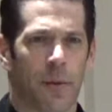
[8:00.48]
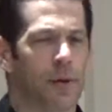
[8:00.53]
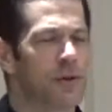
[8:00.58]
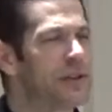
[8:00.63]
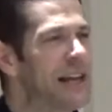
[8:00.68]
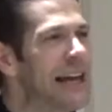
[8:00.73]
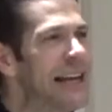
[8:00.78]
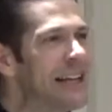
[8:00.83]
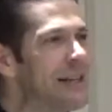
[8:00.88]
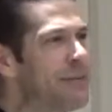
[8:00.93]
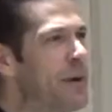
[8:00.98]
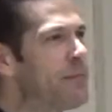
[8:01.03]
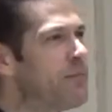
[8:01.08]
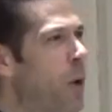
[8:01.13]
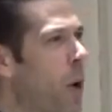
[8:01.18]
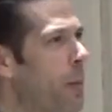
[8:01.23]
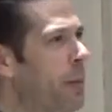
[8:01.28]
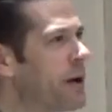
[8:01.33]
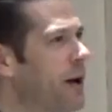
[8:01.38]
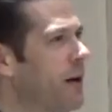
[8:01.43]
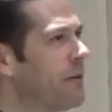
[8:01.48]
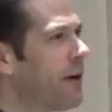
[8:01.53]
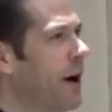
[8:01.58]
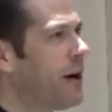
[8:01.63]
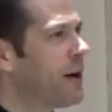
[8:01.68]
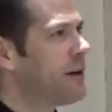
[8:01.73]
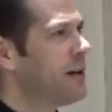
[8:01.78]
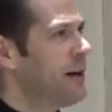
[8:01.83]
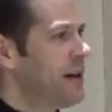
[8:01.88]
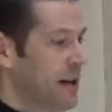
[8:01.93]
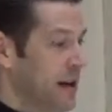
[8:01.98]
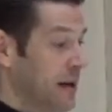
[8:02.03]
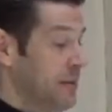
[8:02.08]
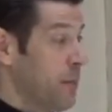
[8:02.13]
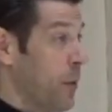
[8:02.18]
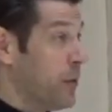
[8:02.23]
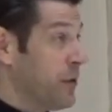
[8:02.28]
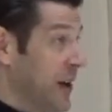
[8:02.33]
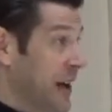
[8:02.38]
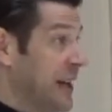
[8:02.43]
most intimate moment of our
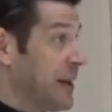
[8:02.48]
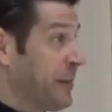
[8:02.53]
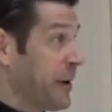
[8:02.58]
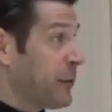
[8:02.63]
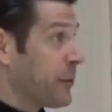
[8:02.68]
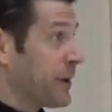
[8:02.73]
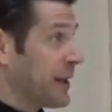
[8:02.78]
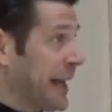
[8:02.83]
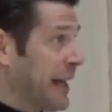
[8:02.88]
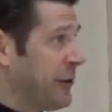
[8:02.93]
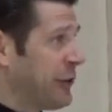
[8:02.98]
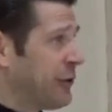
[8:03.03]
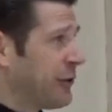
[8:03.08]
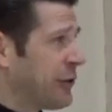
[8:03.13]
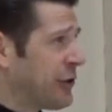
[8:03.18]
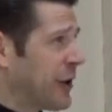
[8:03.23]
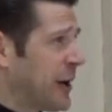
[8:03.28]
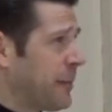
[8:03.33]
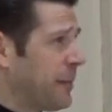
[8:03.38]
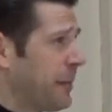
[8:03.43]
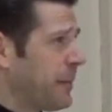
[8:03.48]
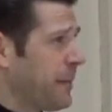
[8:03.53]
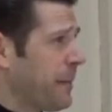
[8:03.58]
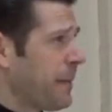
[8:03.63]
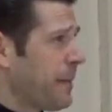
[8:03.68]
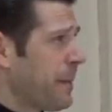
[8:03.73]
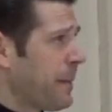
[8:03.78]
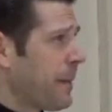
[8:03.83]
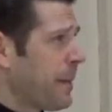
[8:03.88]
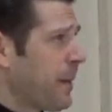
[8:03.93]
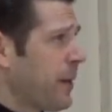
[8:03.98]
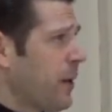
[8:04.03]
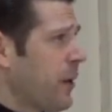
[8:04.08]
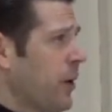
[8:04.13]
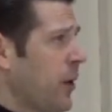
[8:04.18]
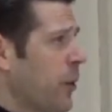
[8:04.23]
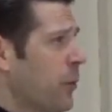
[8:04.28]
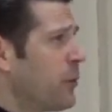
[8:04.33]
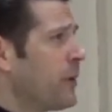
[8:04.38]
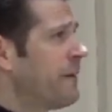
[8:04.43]
most intimate relationship
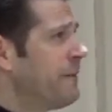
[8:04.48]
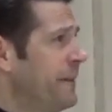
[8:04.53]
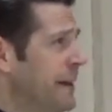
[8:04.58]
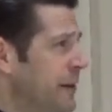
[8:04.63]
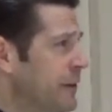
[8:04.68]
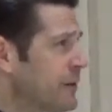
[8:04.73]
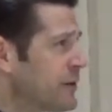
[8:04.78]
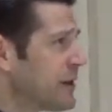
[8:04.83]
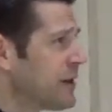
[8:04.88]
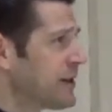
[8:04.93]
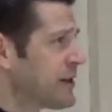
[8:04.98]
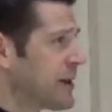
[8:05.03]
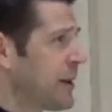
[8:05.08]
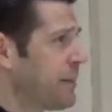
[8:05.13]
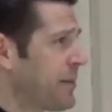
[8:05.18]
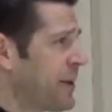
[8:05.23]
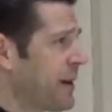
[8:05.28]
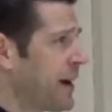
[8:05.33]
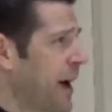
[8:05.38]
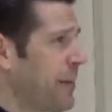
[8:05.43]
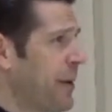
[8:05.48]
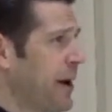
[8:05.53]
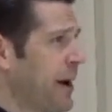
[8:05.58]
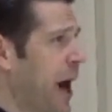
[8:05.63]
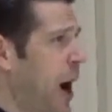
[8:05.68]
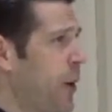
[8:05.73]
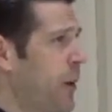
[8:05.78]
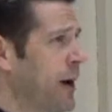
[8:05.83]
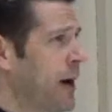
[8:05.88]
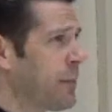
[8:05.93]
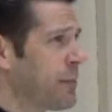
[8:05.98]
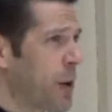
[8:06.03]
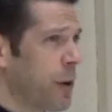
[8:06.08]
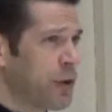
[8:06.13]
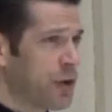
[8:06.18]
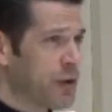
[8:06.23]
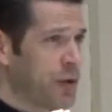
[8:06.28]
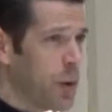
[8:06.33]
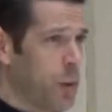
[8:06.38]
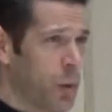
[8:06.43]
reveals something about how I
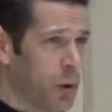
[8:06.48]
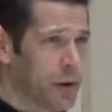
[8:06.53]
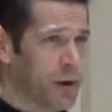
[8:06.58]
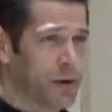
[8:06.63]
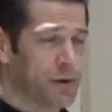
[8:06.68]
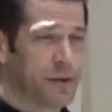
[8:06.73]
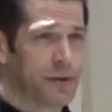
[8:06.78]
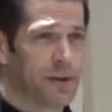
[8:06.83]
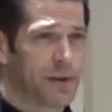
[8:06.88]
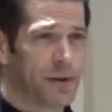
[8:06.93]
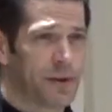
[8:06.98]
approach the world.